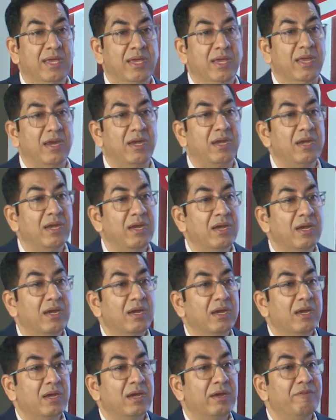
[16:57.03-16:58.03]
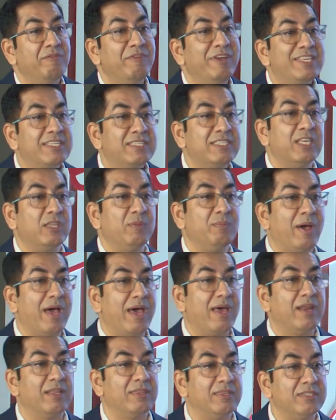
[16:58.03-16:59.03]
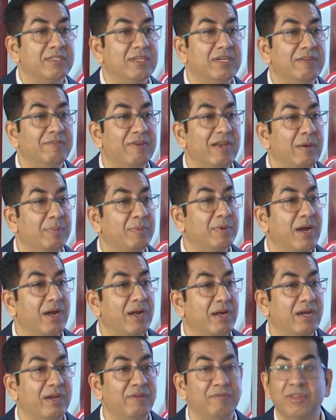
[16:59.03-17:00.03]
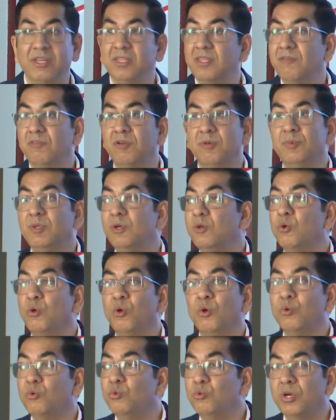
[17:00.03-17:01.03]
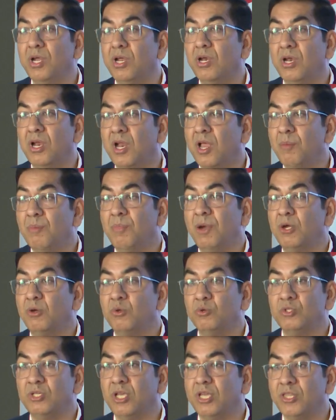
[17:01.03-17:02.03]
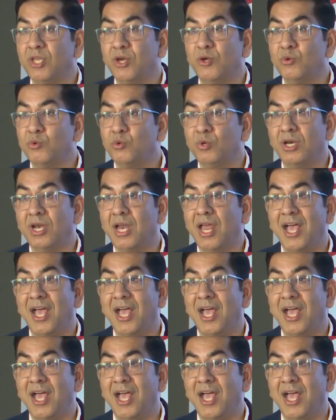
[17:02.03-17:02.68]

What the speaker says: In Viksit Bharat is a developed country where there will be no rural, but to say that rural